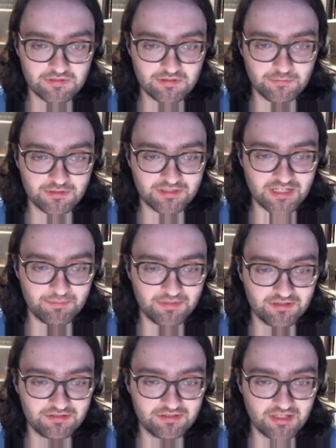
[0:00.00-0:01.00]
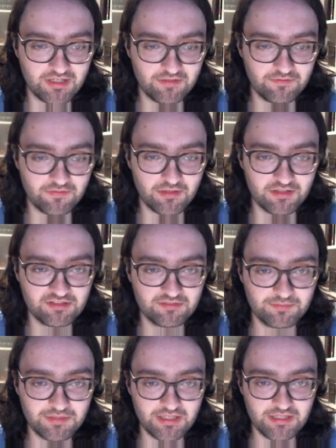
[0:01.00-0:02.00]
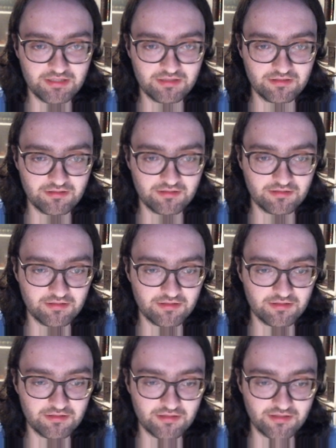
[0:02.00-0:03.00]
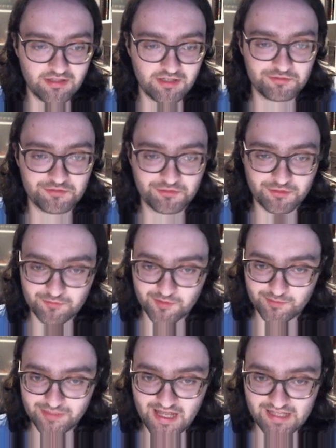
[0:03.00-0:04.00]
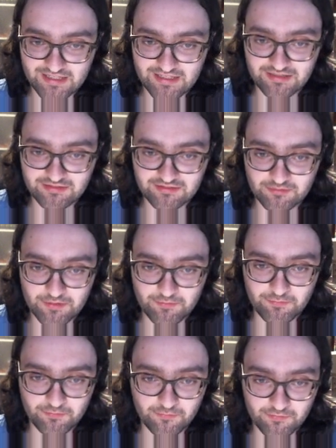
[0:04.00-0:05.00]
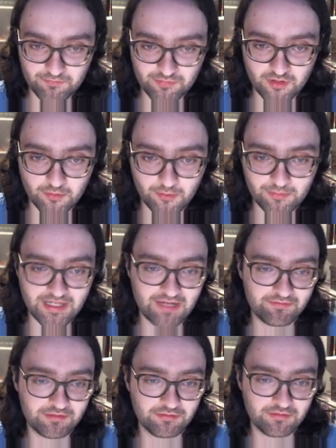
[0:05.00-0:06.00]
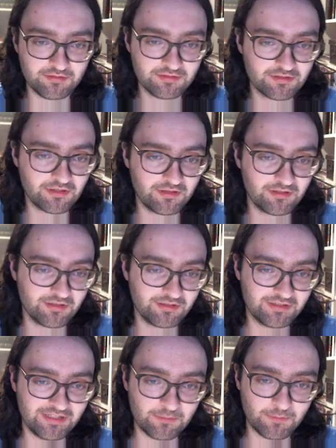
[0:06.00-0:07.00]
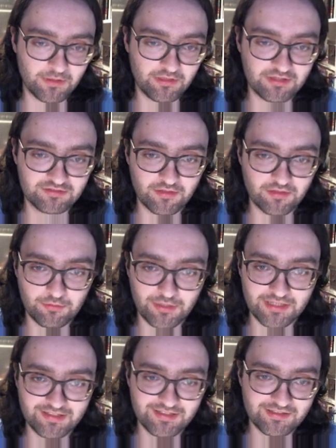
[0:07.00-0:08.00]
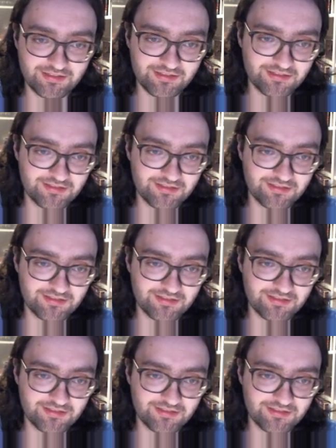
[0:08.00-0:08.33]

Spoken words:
What happens if this is played? Our rook would be hanging, so we probably have to deal with this threat here